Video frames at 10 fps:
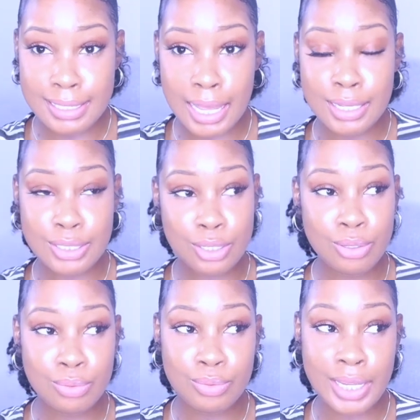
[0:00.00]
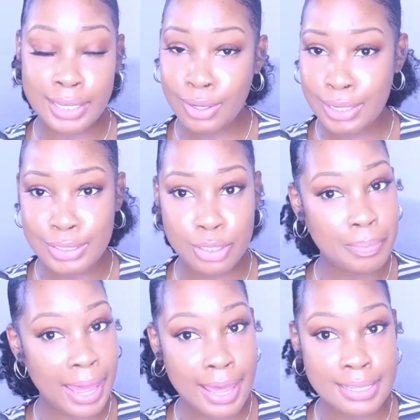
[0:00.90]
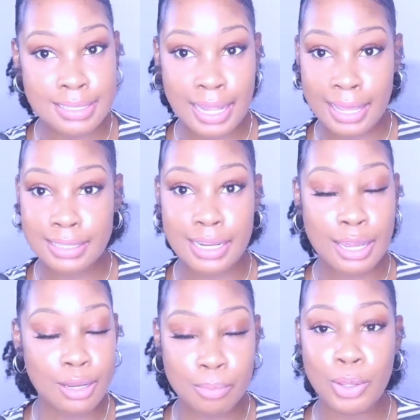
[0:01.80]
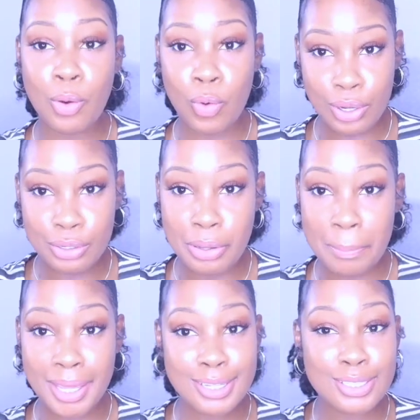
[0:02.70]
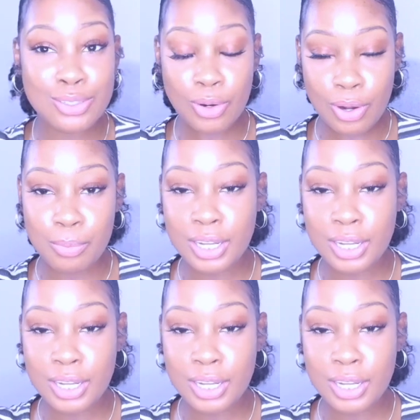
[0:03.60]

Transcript: like until they know that you passed, like they're gonna be on you and making sure,